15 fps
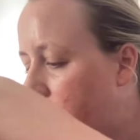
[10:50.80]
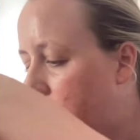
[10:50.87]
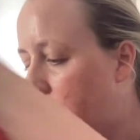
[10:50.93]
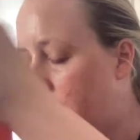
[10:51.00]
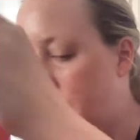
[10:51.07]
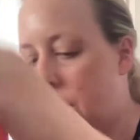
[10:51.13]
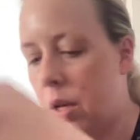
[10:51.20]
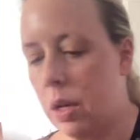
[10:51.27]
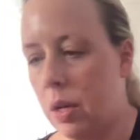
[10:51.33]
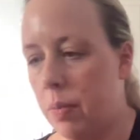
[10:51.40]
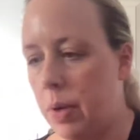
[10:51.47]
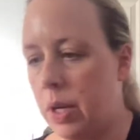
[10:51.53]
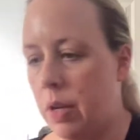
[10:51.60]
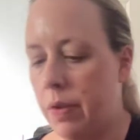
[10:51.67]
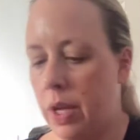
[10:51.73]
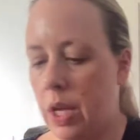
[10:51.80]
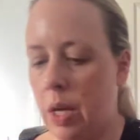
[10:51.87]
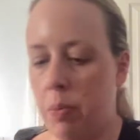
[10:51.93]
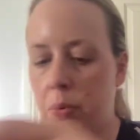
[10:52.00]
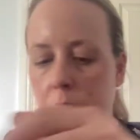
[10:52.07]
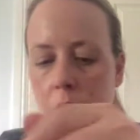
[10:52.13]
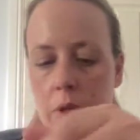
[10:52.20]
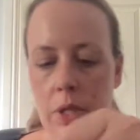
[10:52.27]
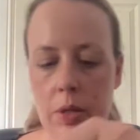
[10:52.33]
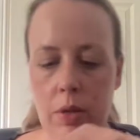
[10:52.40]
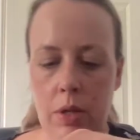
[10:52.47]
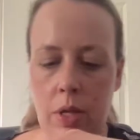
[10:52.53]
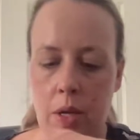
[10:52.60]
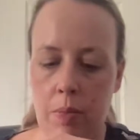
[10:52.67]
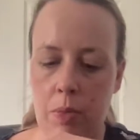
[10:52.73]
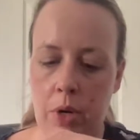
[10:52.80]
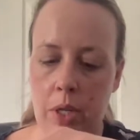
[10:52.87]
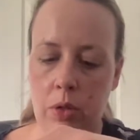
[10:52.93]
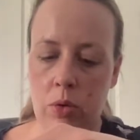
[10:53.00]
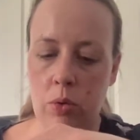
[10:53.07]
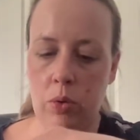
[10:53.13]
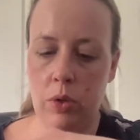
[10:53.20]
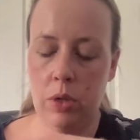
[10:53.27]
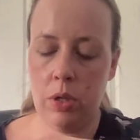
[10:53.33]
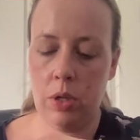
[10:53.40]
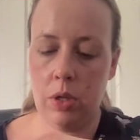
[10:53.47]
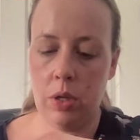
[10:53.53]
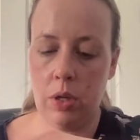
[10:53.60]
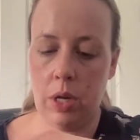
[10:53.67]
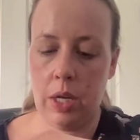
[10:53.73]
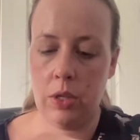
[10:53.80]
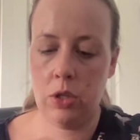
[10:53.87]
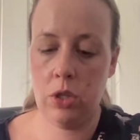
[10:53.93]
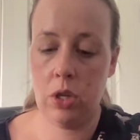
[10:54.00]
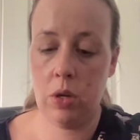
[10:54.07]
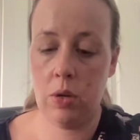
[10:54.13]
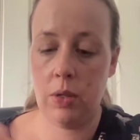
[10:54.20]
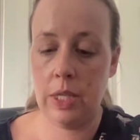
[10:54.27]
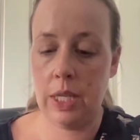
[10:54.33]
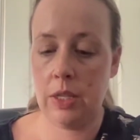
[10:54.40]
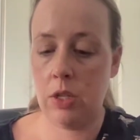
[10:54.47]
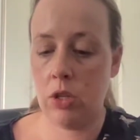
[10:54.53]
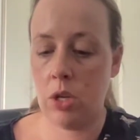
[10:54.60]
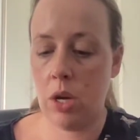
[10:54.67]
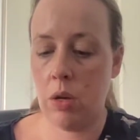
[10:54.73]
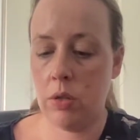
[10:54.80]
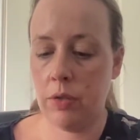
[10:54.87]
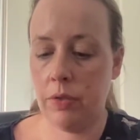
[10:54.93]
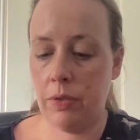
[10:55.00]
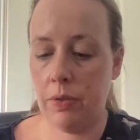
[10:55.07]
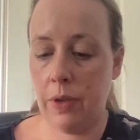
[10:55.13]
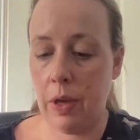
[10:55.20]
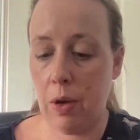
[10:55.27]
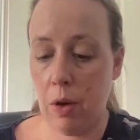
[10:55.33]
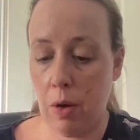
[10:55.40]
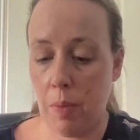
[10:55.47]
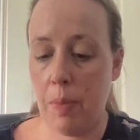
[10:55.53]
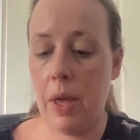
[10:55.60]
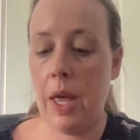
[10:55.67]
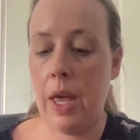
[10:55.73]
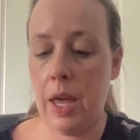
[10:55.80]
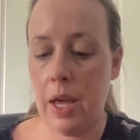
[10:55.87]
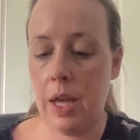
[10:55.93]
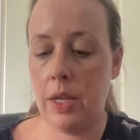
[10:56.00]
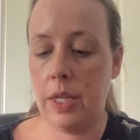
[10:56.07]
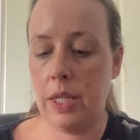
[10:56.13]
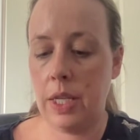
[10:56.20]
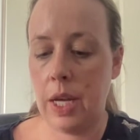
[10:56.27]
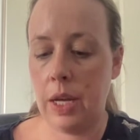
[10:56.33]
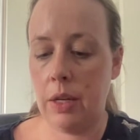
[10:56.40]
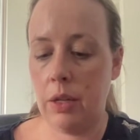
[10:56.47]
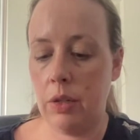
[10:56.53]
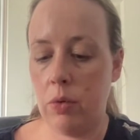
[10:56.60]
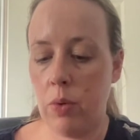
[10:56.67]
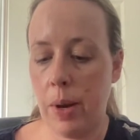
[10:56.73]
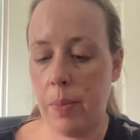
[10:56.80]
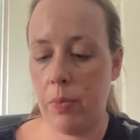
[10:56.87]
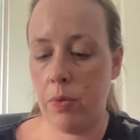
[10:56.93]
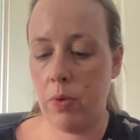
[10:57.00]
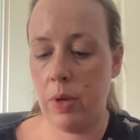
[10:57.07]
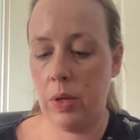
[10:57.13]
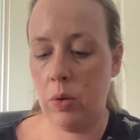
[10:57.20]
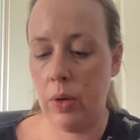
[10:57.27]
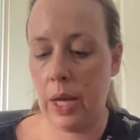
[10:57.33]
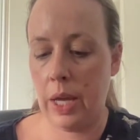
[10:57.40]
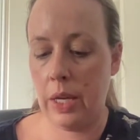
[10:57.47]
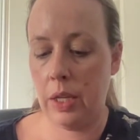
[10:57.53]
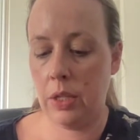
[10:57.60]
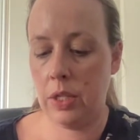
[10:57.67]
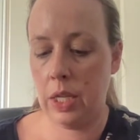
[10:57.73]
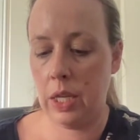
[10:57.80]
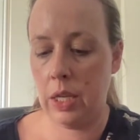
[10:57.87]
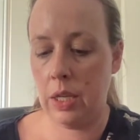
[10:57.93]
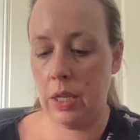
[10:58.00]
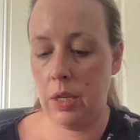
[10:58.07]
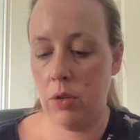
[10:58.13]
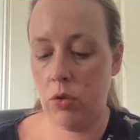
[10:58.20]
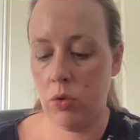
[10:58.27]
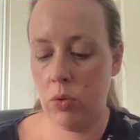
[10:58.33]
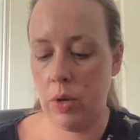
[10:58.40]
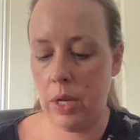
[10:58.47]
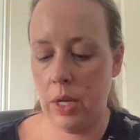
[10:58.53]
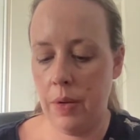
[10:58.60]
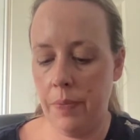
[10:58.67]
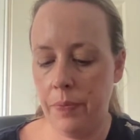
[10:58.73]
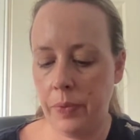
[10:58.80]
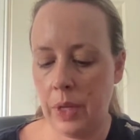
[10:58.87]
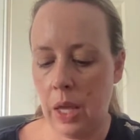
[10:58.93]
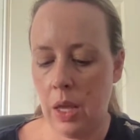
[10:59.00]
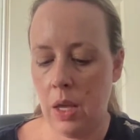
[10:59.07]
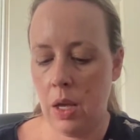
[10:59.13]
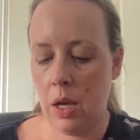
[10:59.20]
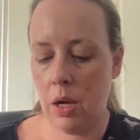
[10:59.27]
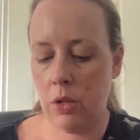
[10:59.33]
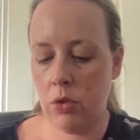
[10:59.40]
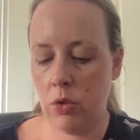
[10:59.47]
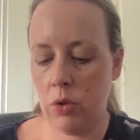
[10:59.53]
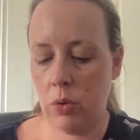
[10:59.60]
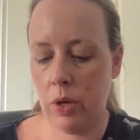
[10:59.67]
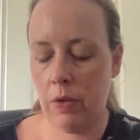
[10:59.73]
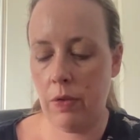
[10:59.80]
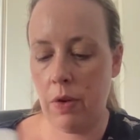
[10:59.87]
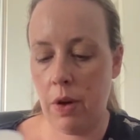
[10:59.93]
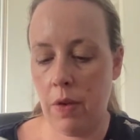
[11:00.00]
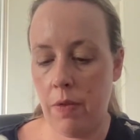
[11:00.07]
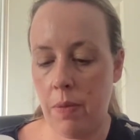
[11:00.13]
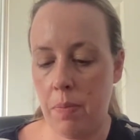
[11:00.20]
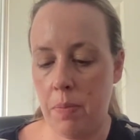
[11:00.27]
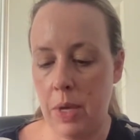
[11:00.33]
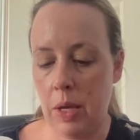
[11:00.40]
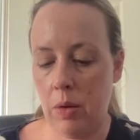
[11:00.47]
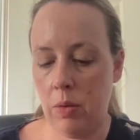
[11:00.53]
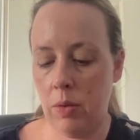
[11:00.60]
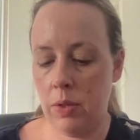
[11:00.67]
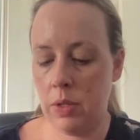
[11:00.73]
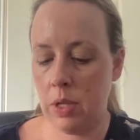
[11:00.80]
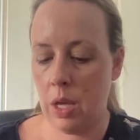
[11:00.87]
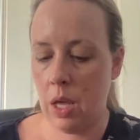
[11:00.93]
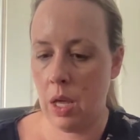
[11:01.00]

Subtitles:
Another hair product that my daughter has used is the Charles Farm Hair Detangler Grapefruit and Organic Tea Tree, 125 mils.